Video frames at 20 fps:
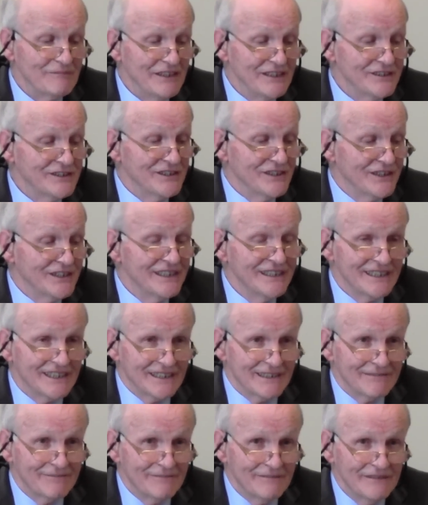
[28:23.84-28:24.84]
isn't
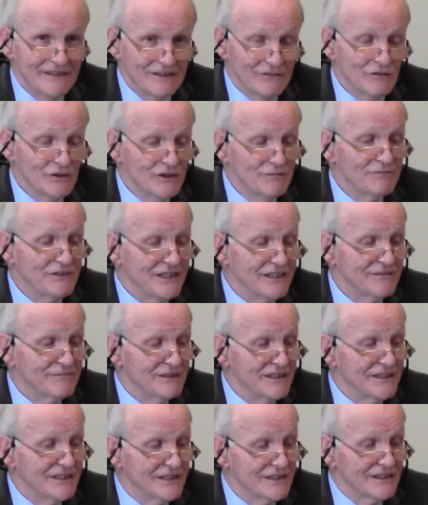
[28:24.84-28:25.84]
there. It wouldn't
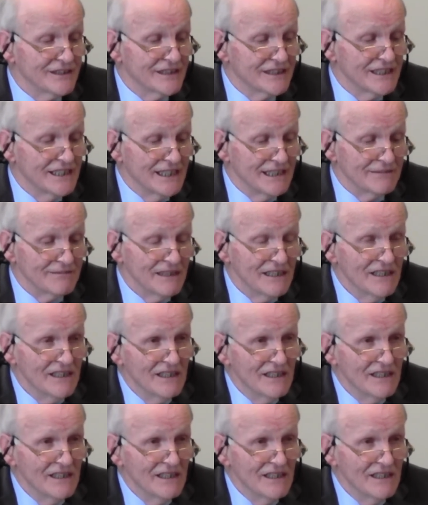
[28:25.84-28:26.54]
be there in time.